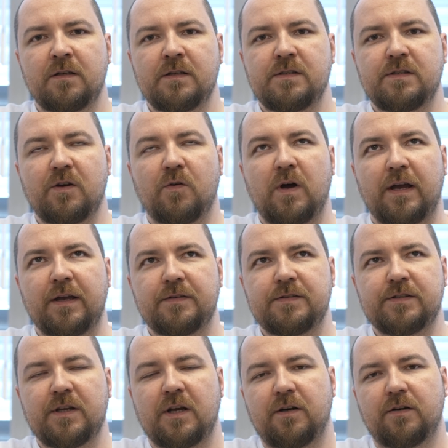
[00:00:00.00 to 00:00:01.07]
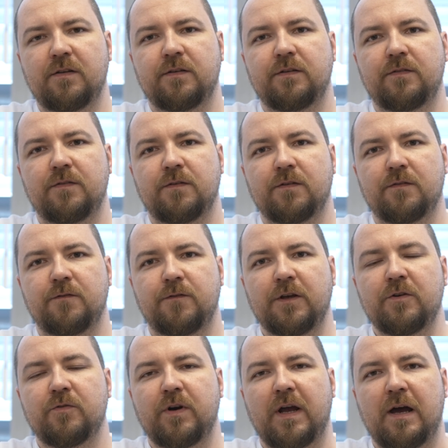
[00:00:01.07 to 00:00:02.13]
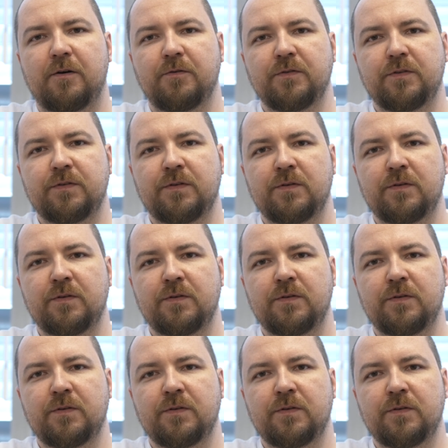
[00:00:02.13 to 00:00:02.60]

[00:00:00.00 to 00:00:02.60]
So I started to figure out